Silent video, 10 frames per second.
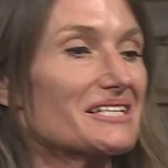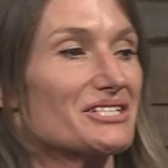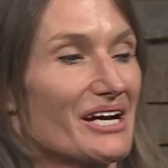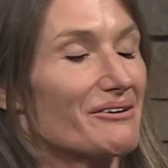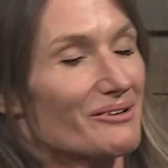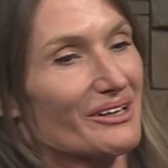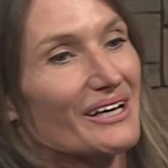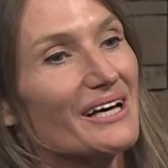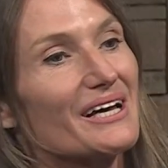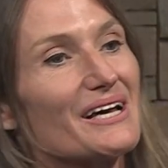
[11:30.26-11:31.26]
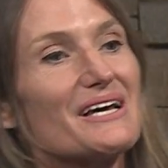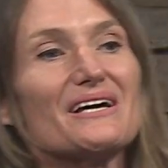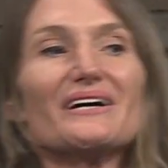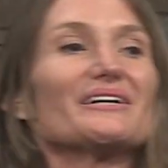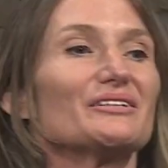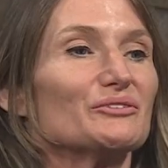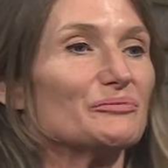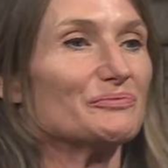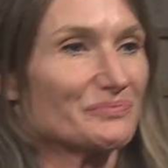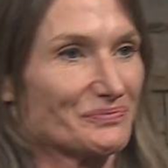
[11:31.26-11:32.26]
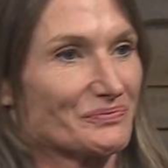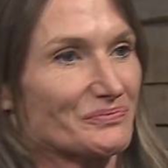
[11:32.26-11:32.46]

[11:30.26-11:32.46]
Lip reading: I think, you know, one